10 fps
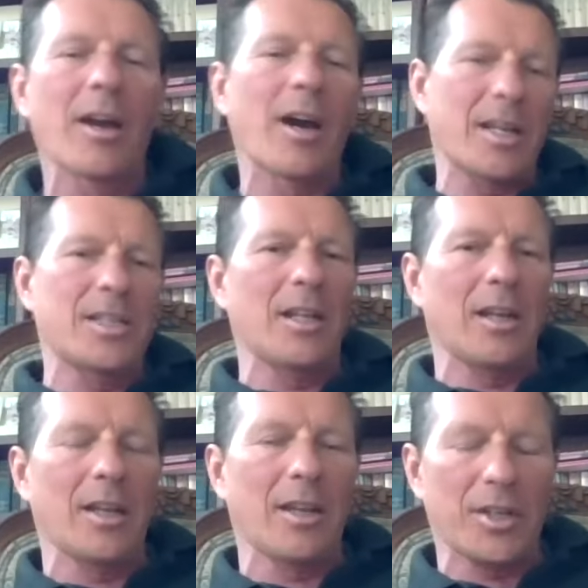ideally
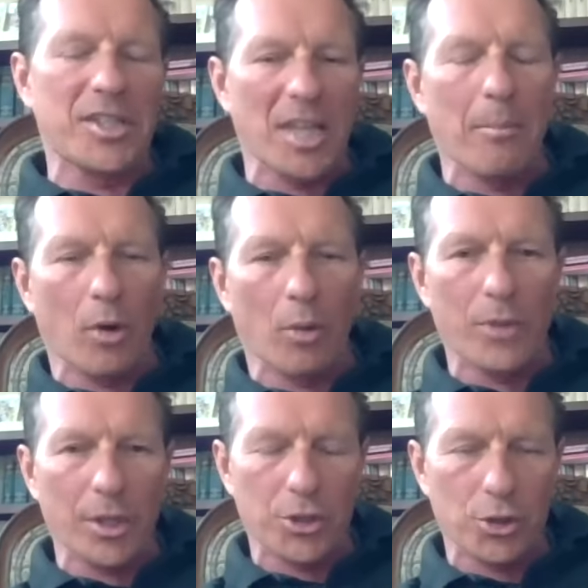in every suburb.
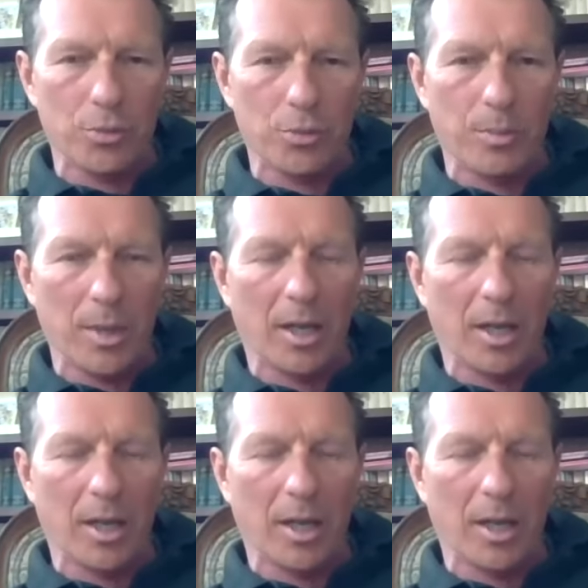There should be